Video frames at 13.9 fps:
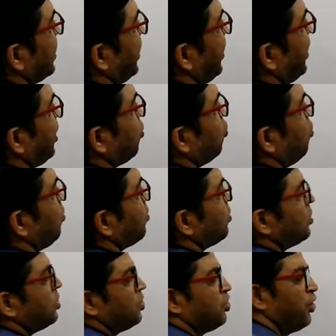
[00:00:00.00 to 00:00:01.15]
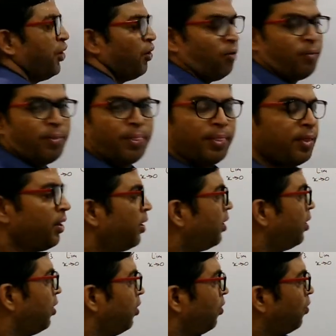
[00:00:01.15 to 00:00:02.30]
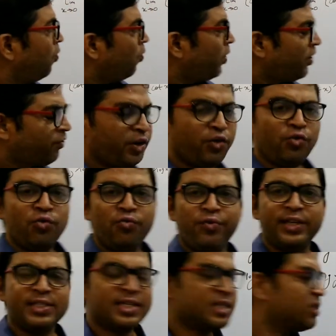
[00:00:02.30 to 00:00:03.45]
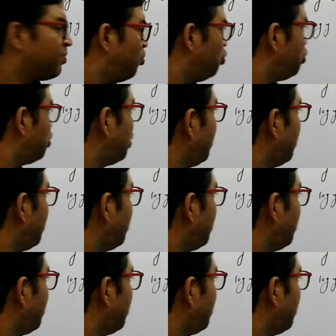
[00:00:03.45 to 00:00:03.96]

is tending to 0. What we do, we just